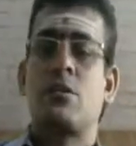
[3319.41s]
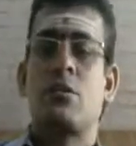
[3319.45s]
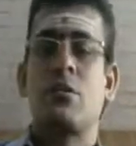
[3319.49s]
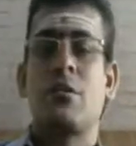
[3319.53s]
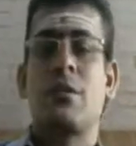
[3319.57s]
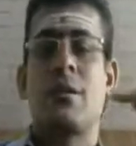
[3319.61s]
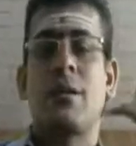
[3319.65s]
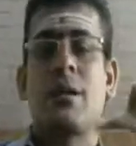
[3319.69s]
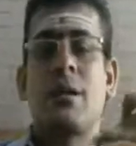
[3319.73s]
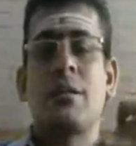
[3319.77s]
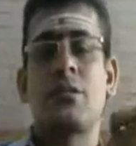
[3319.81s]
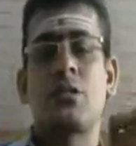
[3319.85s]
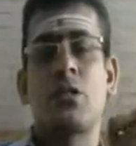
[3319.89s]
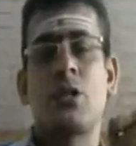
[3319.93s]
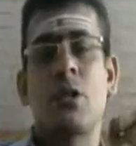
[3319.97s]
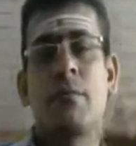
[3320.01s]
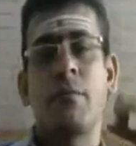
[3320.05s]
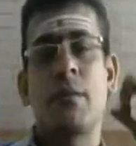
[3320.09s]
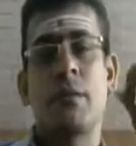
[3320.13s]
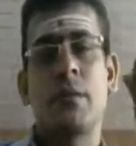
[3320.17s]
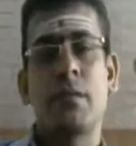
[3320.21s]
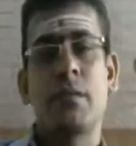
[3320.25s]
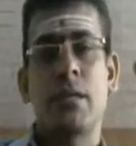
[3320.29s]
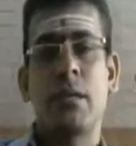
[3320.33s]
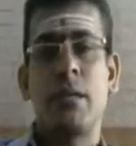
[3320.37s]
So the rest of
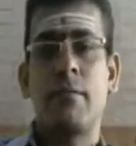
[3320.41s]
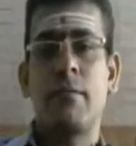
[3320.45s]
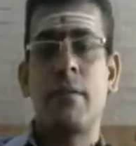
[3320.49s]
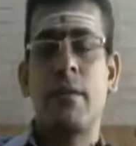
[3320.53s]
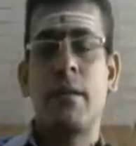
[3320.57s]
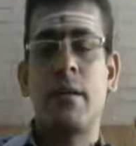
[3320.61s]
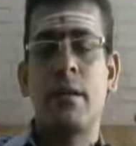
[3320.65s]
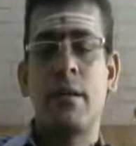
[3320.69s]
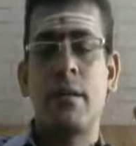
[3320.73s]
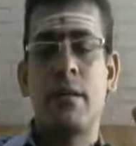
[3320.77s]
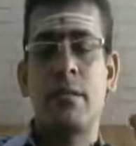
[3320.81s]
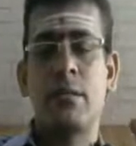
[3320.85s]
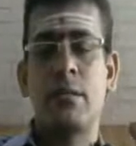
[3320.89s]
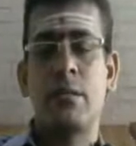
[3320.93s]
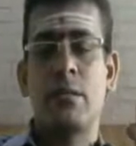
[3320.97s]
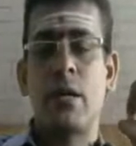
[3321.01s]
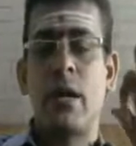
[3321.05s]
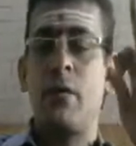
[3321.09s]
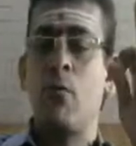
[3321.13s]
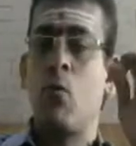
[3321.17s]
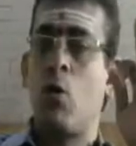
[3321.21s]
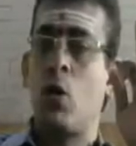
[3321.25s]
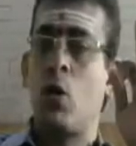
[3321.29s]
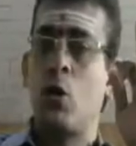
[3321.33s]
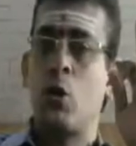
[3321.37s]
the three variants
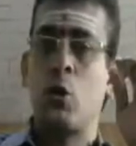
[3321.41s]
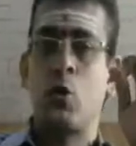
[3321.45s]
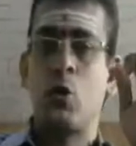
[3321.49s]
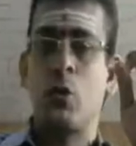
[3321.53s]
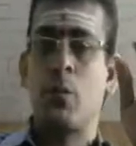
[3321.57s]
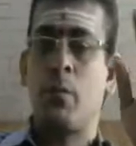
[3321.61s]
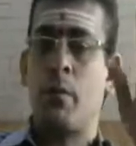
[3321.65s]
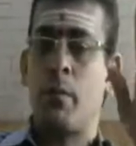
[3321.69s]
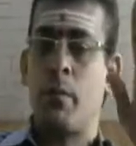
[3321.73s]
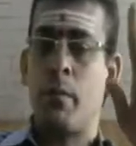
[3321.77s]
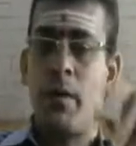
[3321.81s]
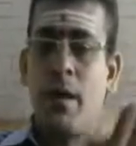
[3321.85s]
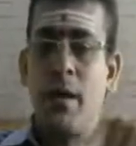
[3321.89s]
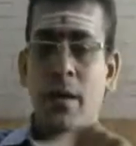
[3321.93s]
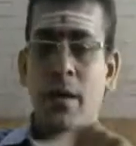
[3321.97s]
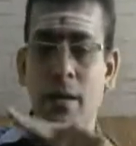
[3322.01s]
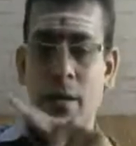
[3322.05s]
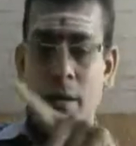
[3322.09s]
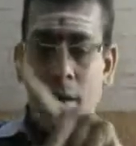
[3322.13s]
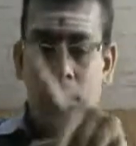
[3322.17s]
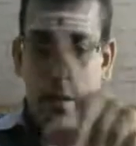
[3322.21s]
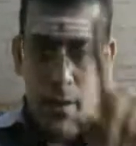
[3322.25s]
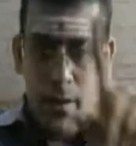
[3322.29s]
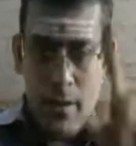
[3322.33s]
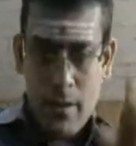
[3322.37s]
I want you to prepare
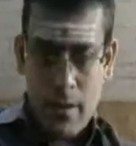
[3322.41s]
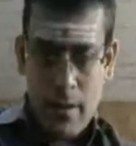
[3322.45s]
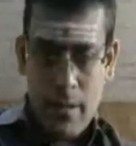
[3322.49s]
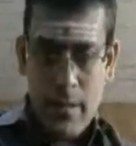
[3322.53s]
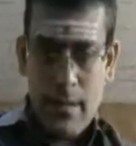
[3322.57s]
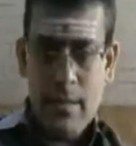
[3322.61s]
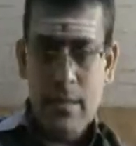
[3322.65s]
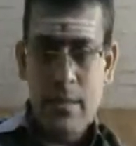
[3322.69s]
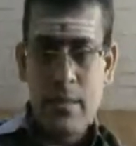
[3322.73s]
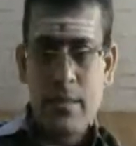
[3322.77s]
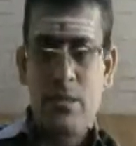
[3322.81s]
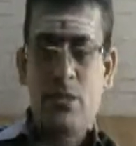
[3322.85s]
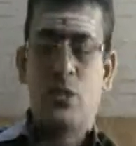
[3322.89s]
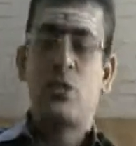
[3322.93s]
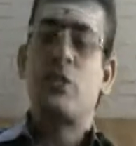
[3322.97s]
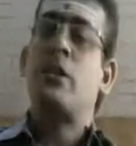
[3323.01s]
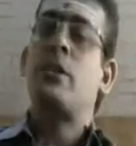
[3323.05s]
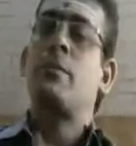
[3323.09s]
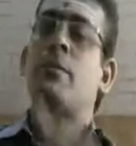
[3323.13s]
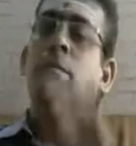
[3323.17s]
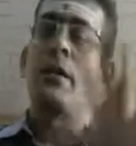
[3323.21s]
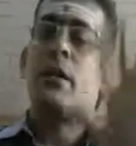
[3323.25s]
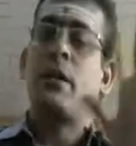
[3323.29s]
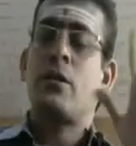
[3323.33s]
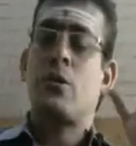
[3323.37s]
in this
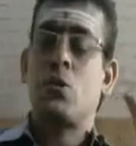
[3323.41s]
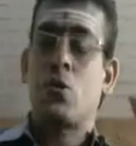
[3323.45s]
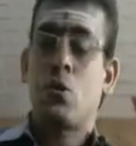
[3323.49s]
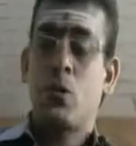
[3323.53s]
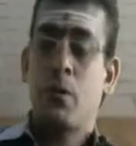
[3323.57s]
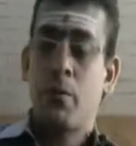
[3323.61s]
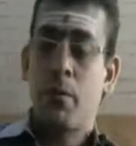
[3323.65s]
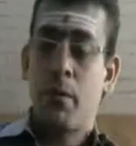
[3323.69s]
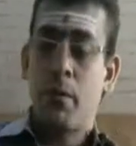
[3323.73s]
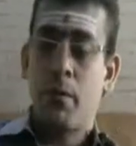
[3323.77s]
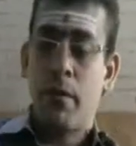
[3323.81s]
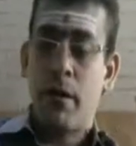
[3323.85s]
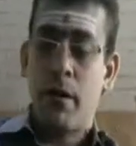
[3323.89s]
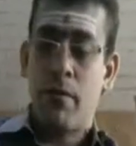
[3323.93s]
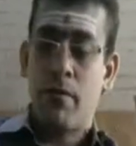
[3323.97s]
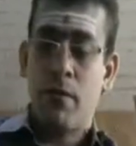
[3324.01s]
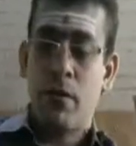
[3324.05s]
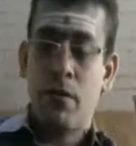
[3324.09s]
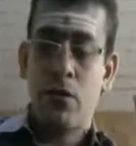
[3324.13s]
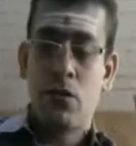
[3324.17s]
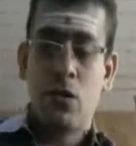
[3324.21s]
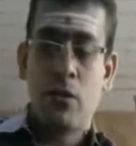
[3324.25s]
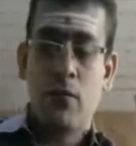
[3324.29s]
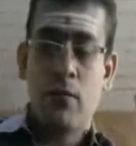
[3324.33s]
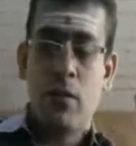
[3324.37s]
statement. So you prepare
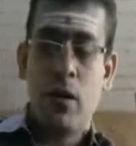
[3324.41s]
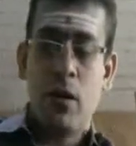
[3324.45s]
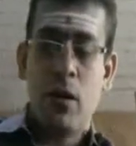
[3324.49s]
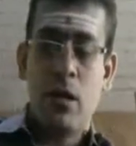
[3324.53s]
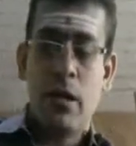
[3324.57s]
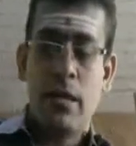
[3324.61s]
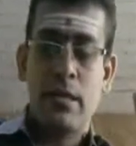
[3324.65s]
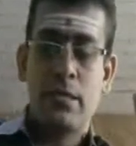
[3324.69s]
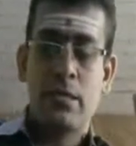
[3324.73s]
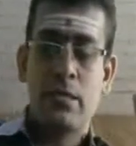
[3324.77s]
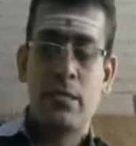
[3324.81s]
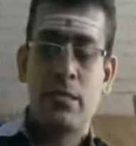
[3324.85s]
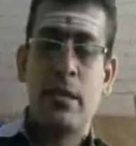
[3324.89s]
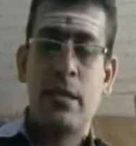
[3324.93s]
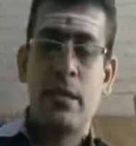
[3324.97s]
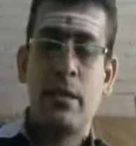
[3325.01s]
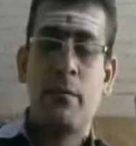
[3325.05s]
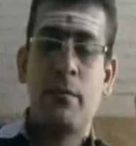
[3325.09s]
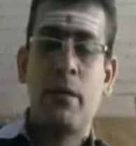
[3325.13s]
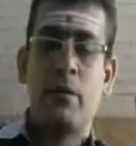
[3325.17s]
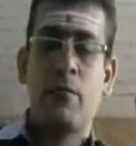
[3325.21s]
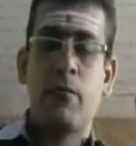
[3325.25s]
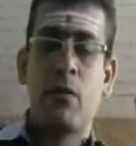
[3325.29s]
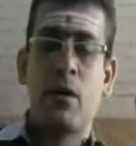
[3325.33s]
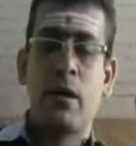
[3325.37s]
first of all a
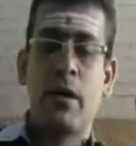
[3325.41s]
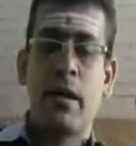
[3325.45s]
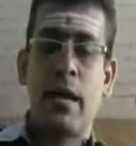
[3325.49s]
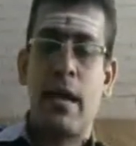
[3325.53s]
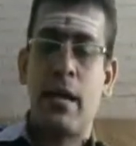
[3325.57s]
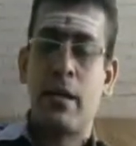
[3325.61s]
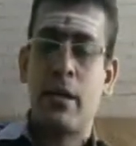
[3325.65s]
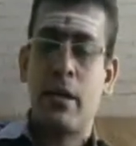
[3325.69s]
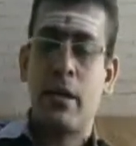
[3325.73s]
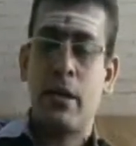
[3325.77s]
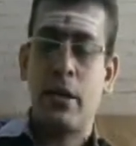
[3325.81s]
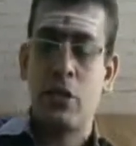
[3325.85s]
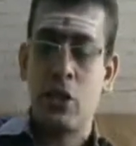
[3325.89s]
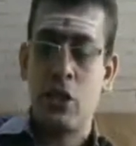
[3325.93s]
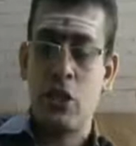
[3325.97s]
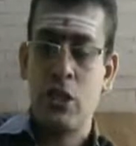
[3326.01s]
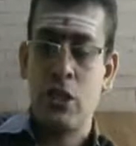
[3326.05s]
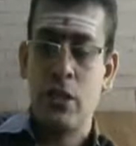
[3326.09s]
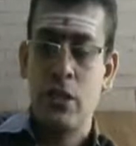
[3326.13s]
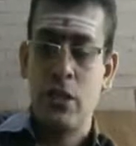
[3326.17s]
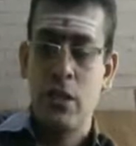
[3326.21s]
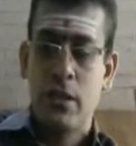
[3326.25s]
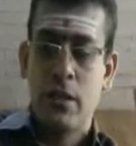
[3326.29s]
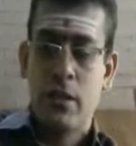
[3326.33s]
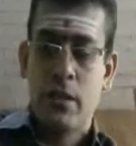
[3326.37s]
statement for calculation.
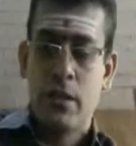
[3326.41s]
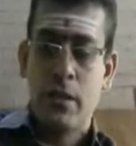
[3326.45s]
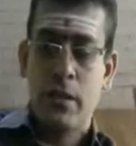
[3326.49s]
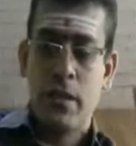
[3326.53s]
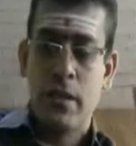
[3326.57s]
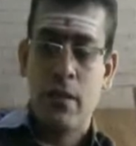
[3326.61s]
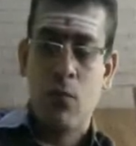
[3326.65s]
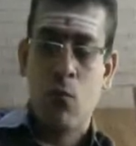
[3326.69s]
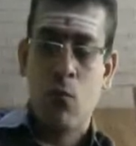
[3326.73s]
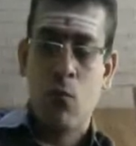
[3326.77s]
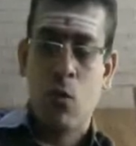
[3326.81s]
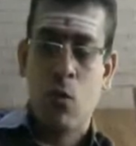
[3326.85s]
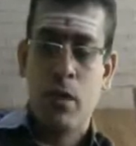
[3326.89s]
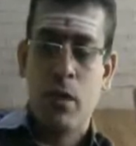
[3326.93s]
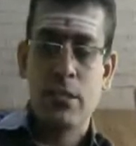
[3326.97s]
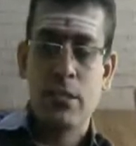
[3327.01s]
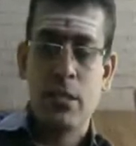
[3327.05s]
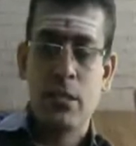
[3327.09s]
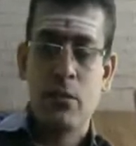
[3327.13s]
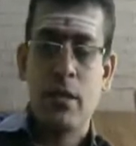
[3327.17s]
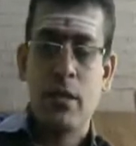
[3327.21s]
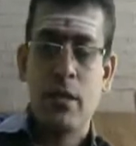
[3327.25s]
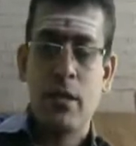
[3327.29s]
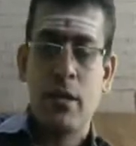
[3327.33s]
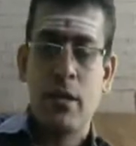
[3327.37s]
Then what is
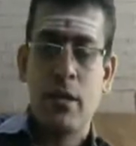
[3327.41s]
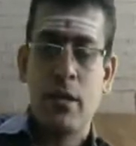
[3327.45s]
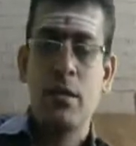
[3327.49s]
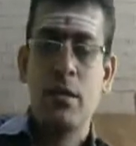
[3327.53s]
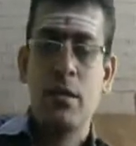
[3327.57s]
required?